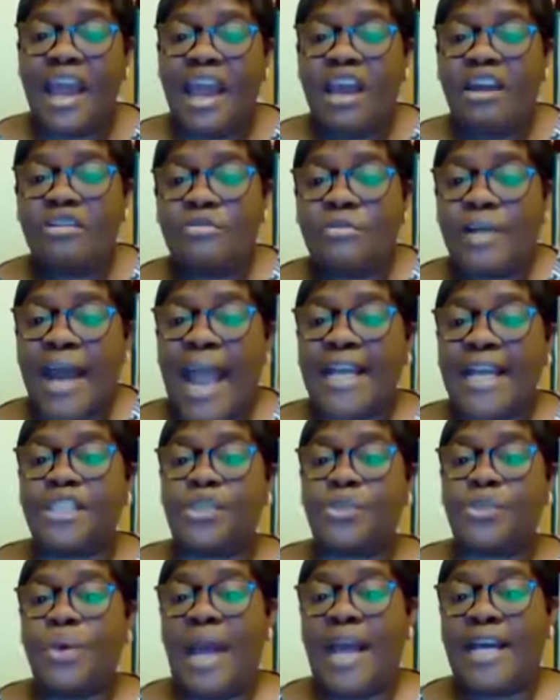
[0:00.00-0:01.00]
a right
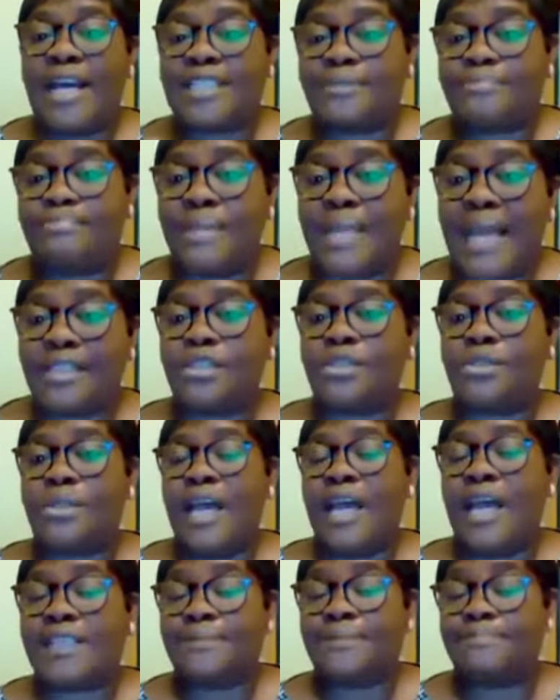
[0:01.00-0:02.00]
to
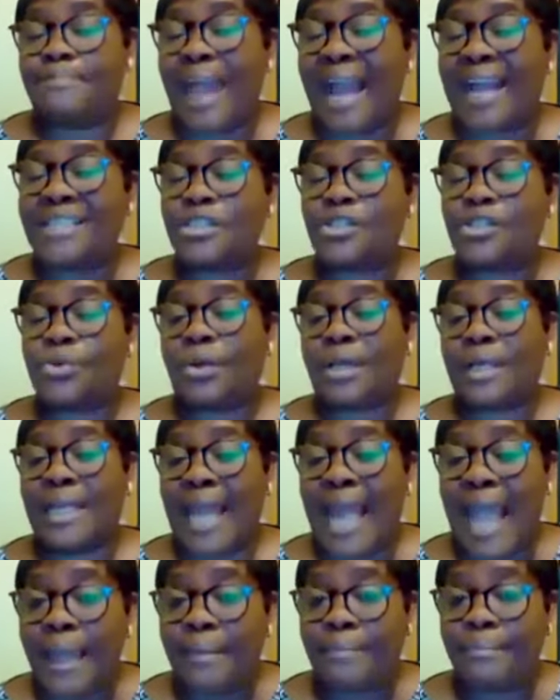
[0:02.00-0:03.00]
expect to
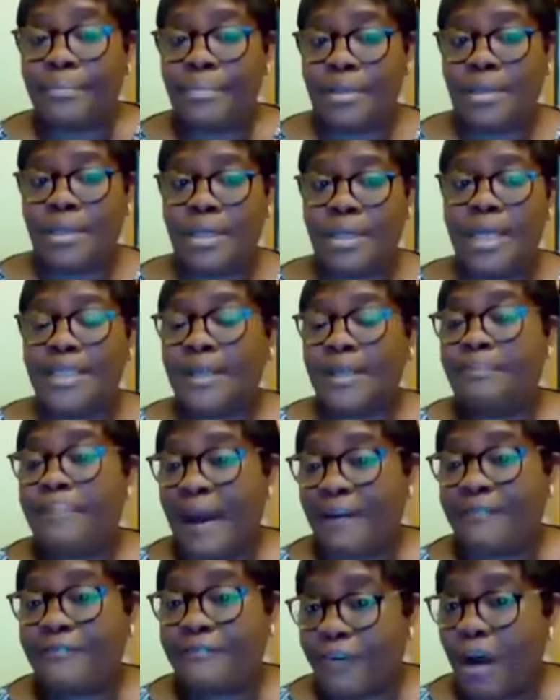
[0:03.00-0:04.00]
claim the
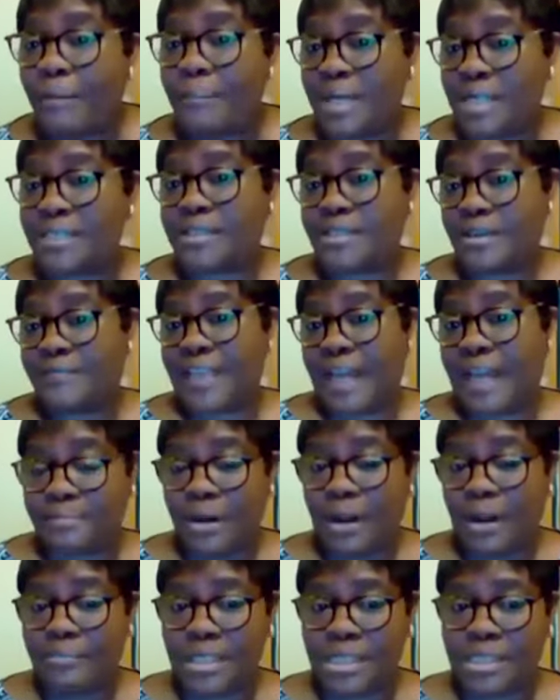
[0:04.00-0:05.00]
performance of that
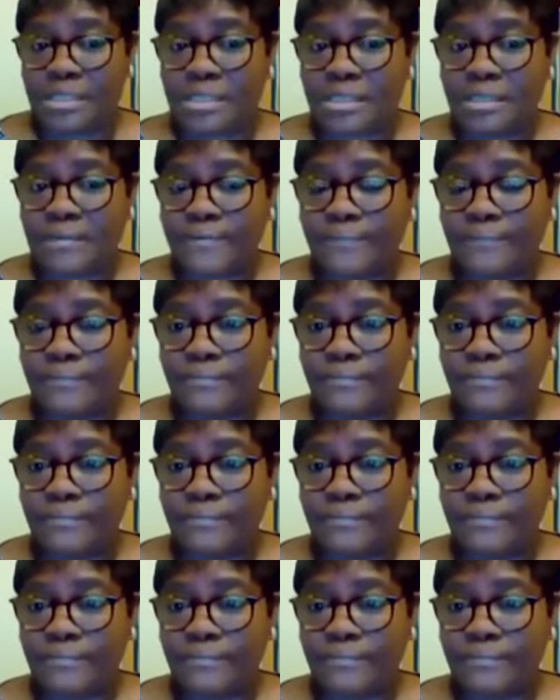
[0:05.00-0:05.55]
promise.